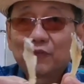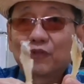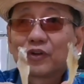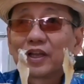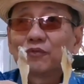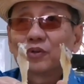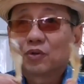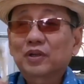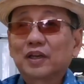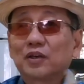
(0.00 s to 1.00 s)
Before that, we
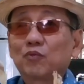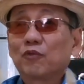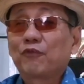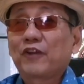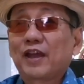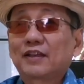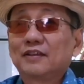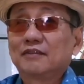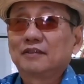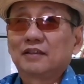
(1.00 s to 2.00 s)
look at it
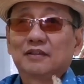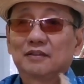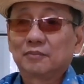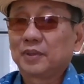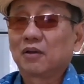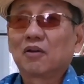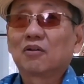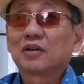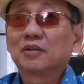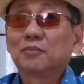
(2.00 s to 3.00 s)
fat and a bit
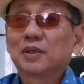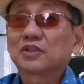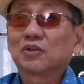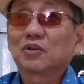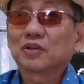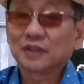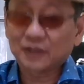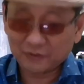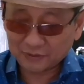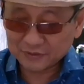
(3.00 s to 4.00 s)
longer, much longer
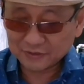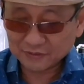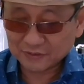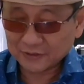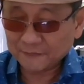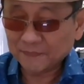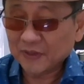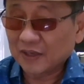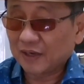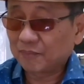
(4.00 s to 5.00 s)
than this. Okay.
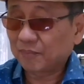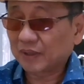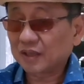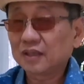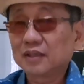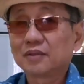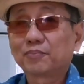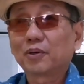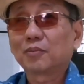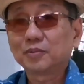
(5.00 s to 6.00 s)
But then the
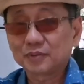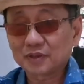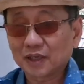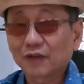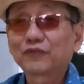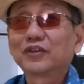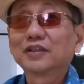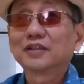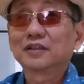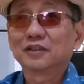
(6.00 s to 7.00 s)
problem is
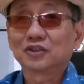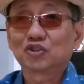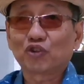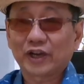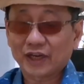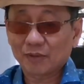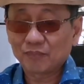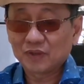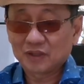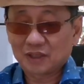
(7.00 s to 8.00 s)
after drying
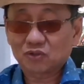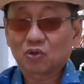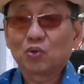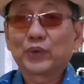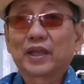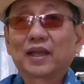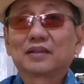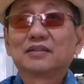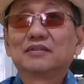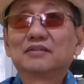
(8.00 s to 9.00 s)
up, that's all we
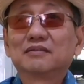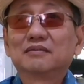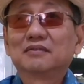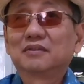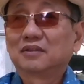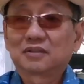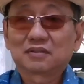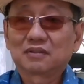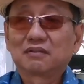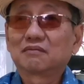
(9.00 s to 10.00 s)
get.
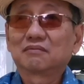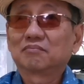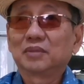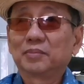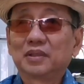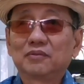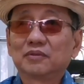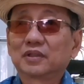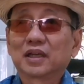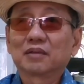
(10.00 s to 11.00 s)
This maybe
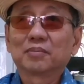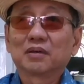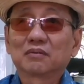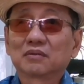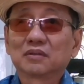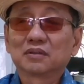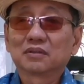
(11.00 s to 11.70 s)
we get about